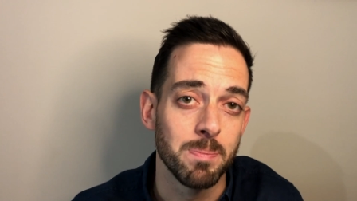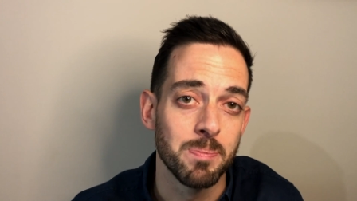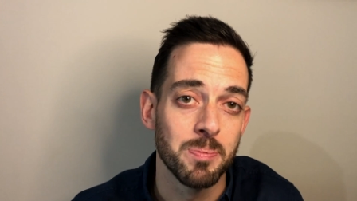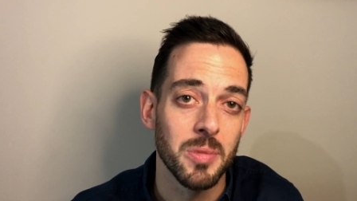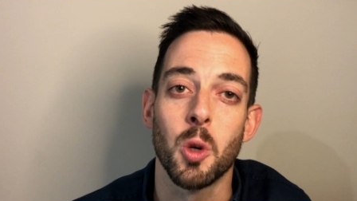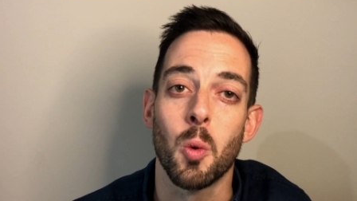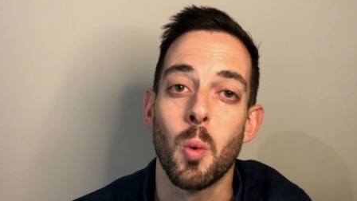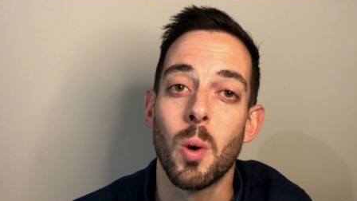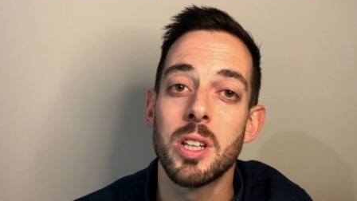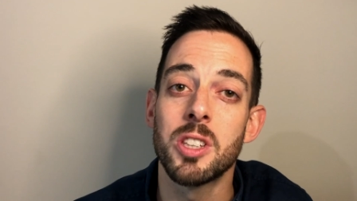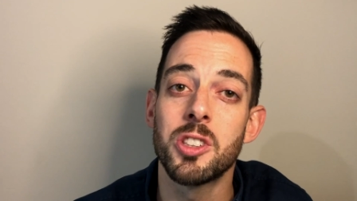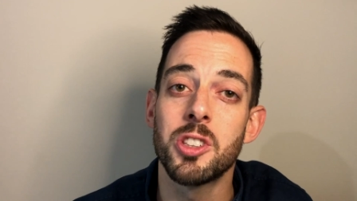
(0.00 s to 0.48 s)

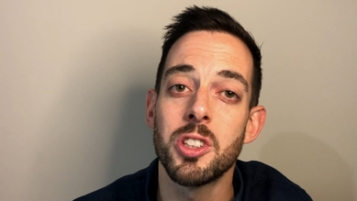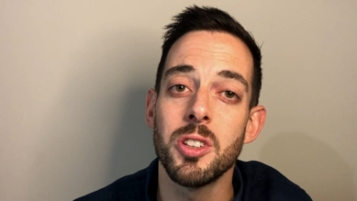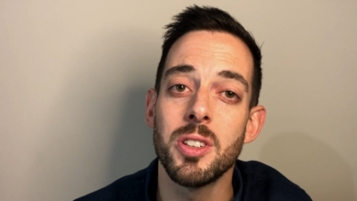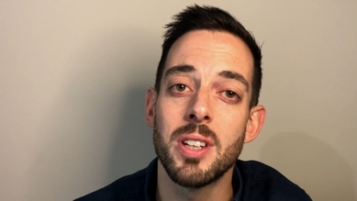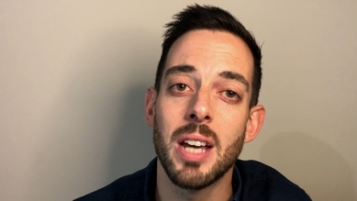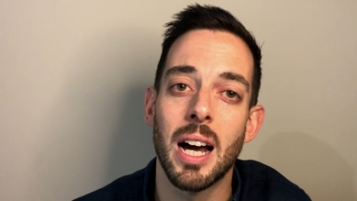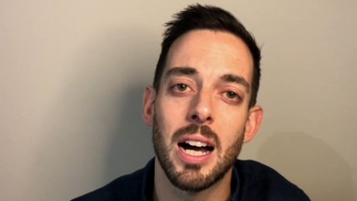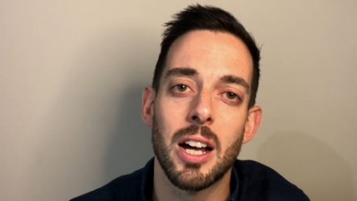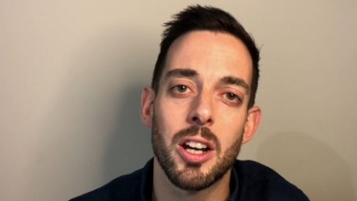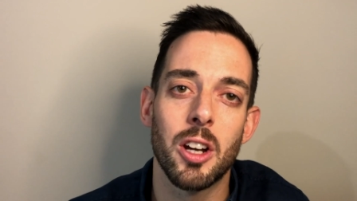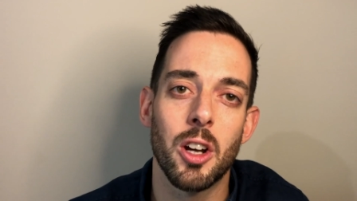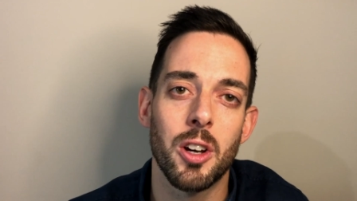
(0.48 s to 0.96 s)
So once you
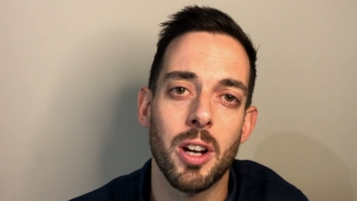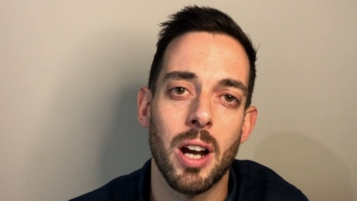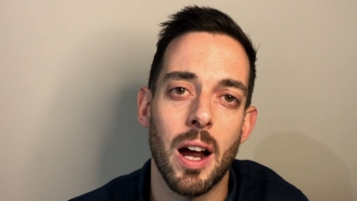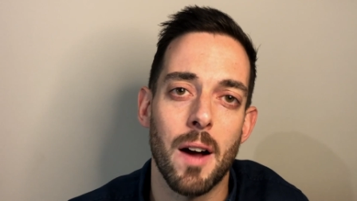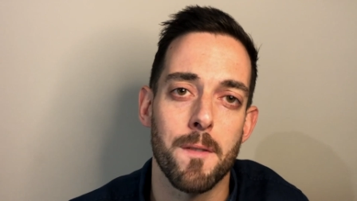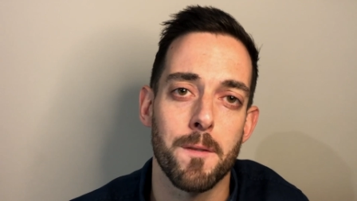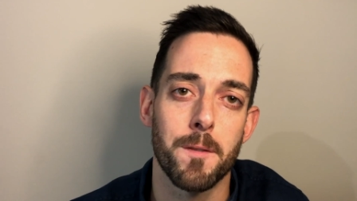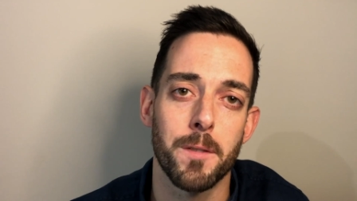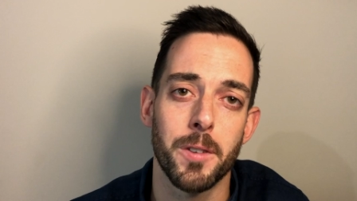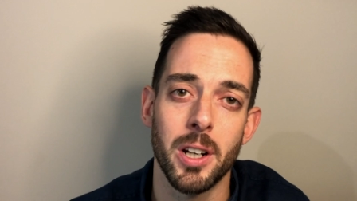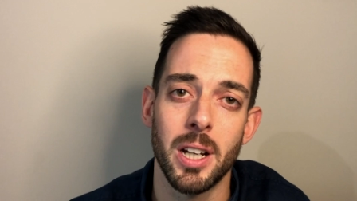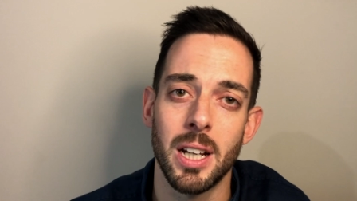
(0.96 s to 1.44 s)
download
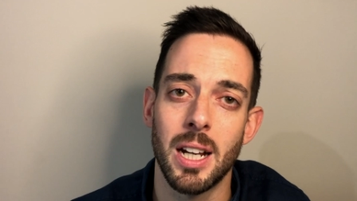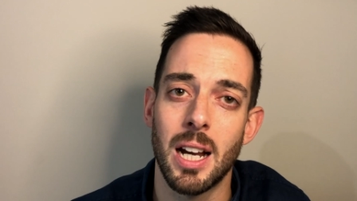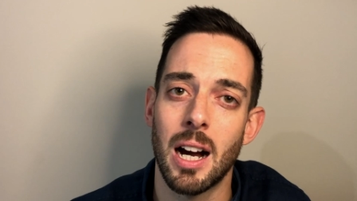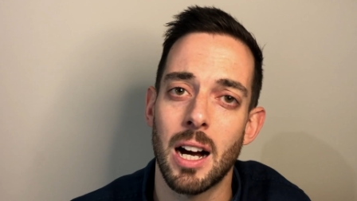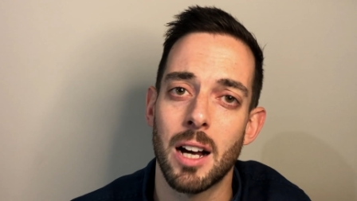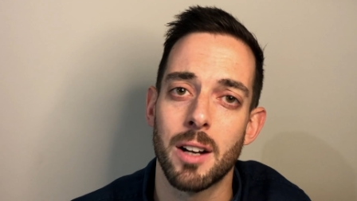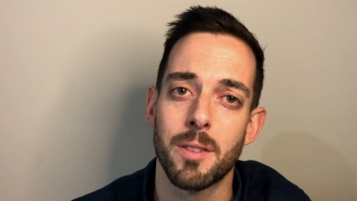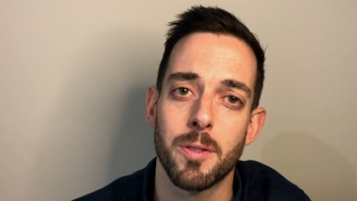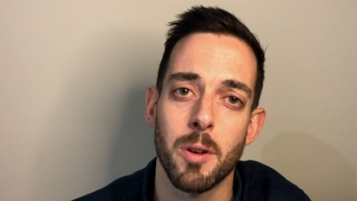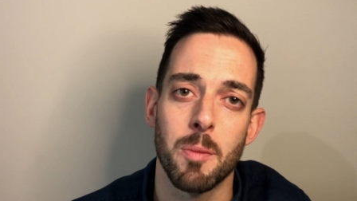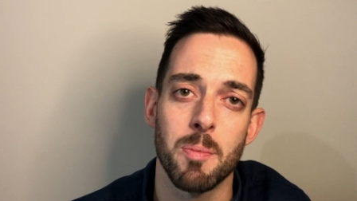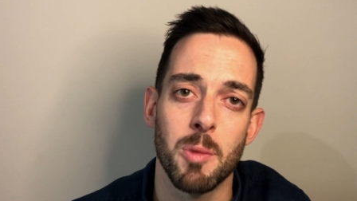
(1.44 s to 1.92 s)
our free
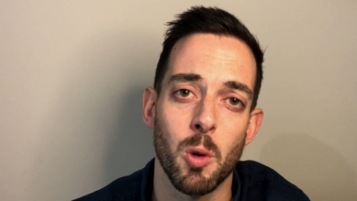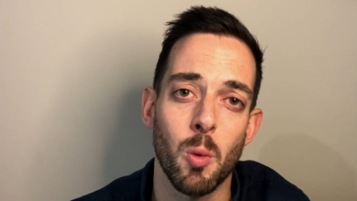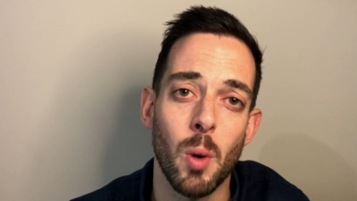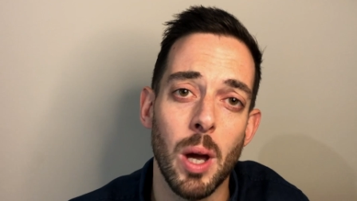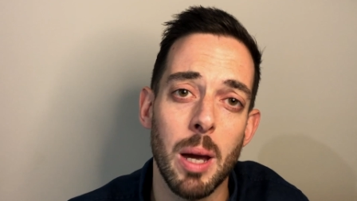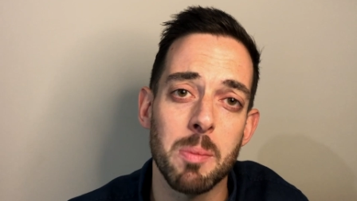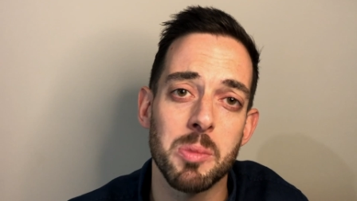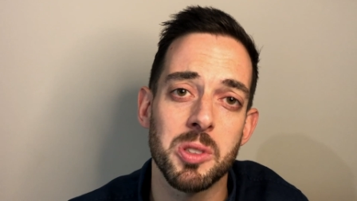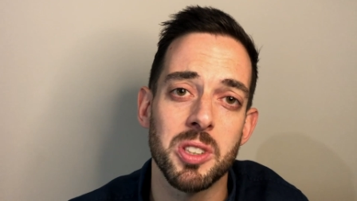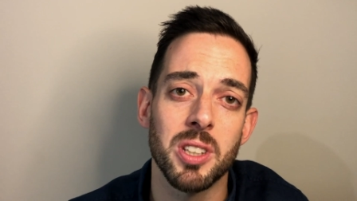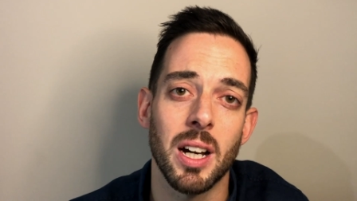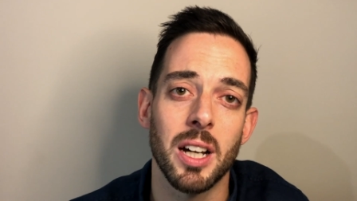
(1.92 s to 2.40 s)
guide from the
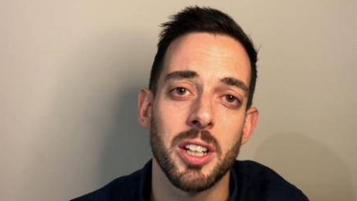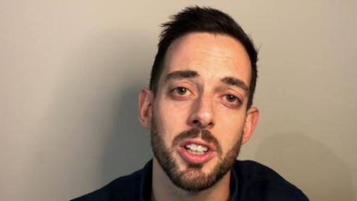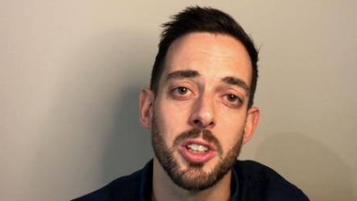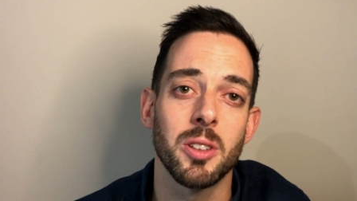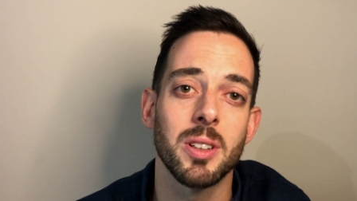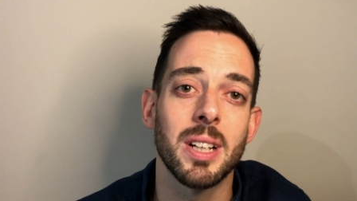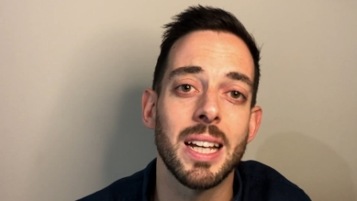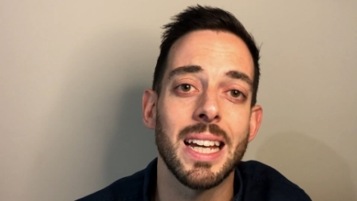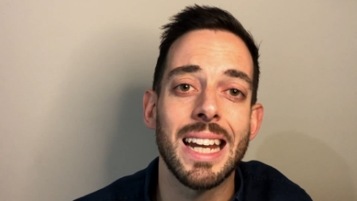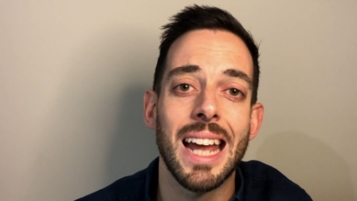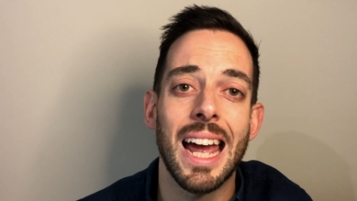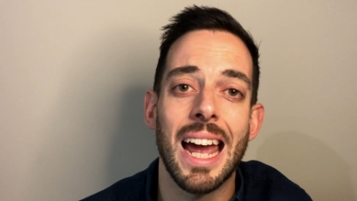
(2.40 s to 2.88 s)
website,
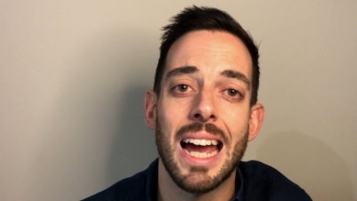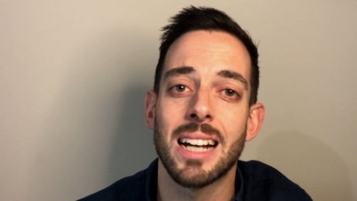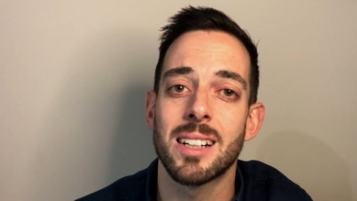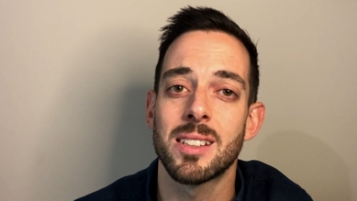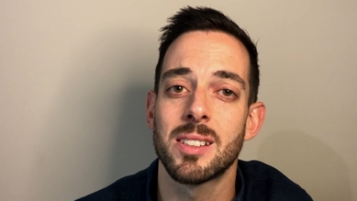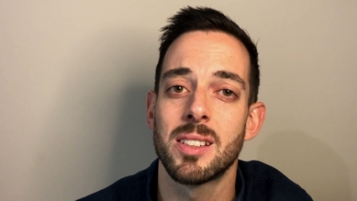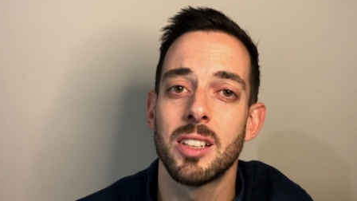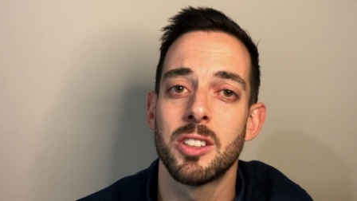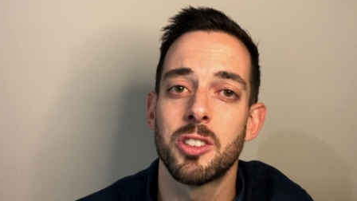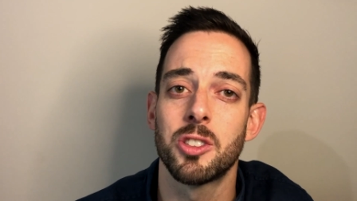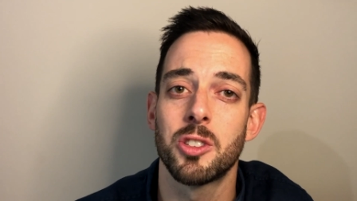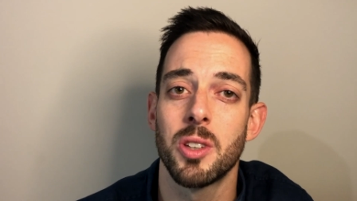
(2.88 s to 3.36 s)
you'll get
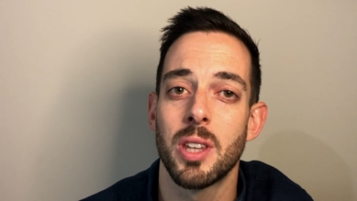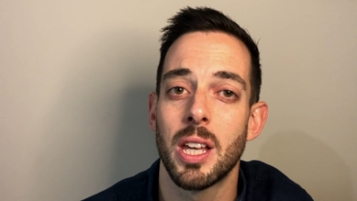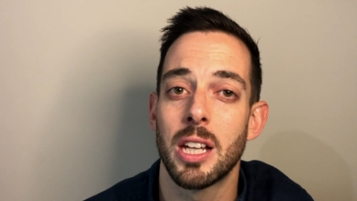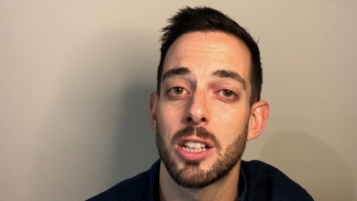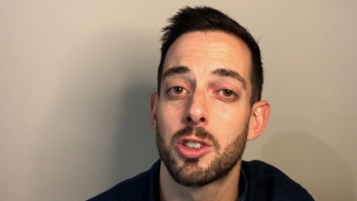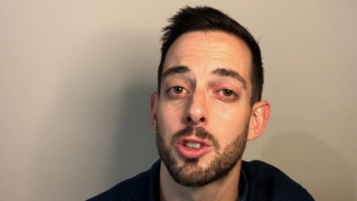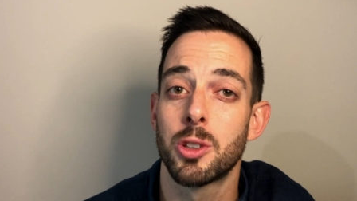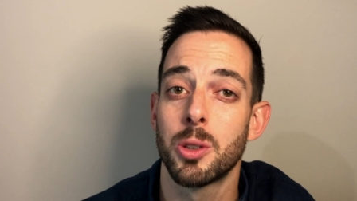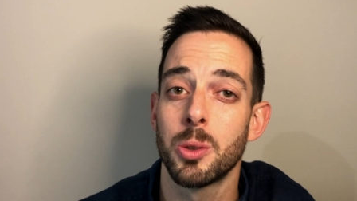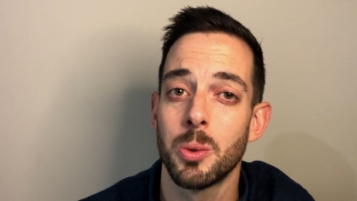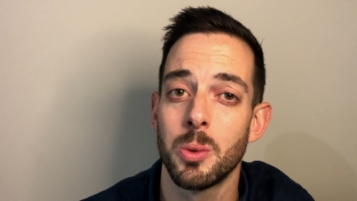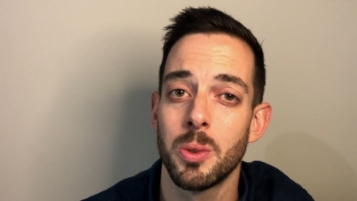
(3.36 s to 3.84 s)
access to
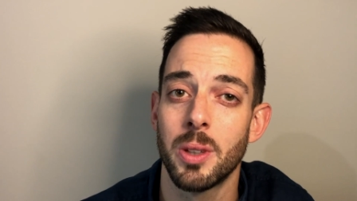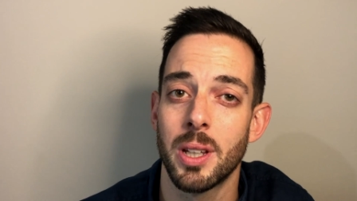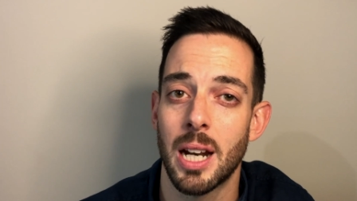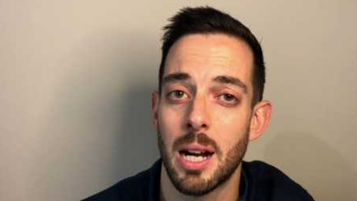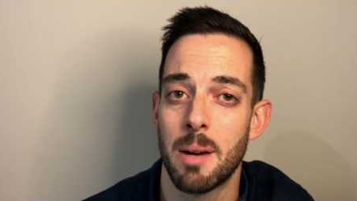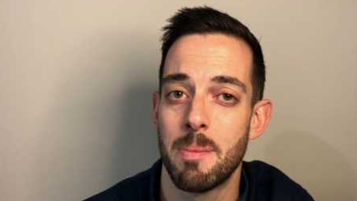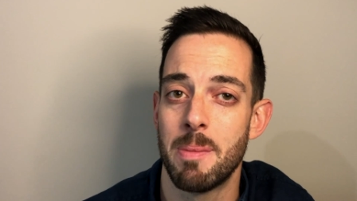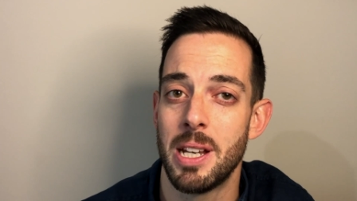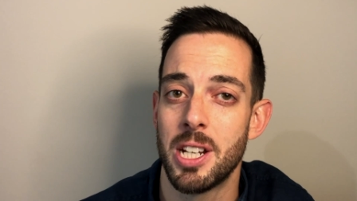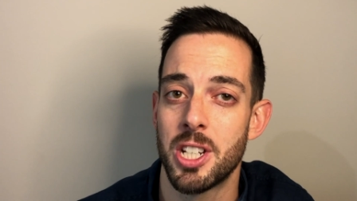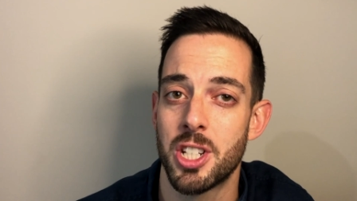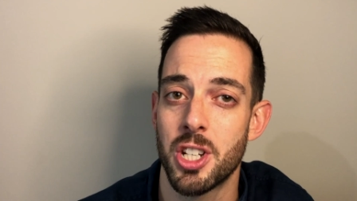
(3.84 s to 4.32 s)
that tool that
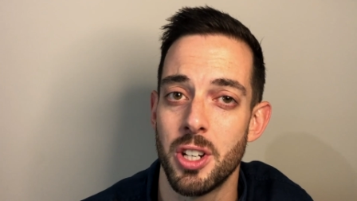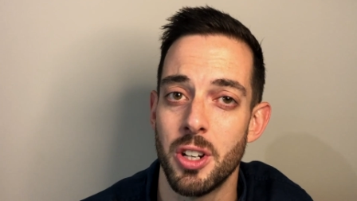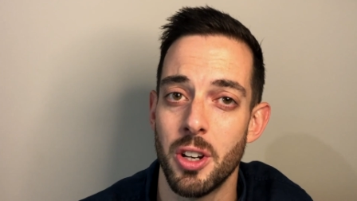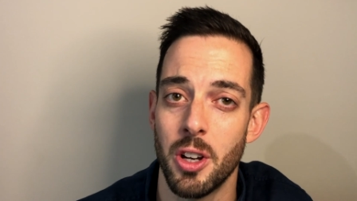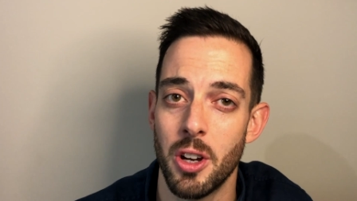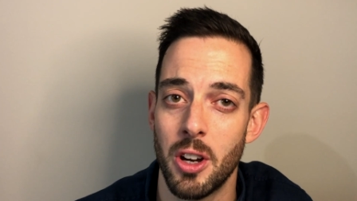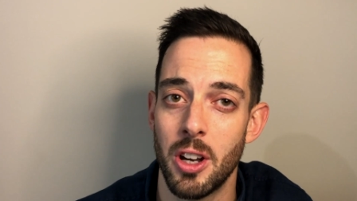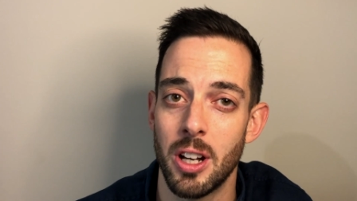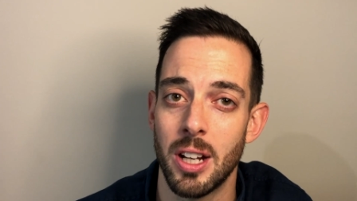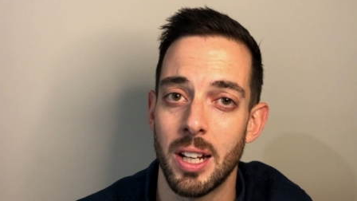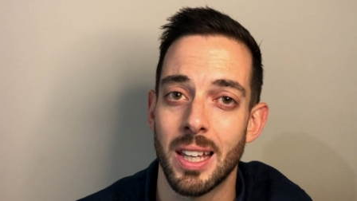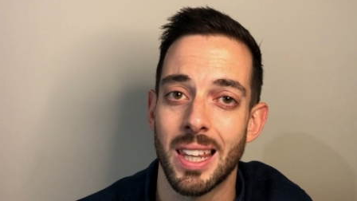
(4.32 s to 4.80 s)
I mentioned
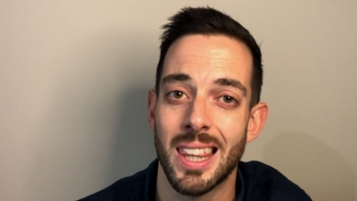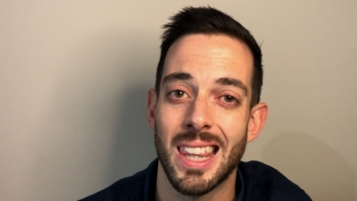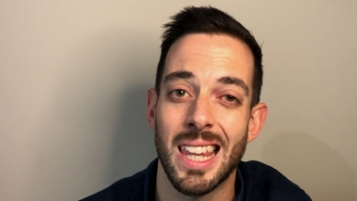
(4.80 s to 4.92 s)
earlier.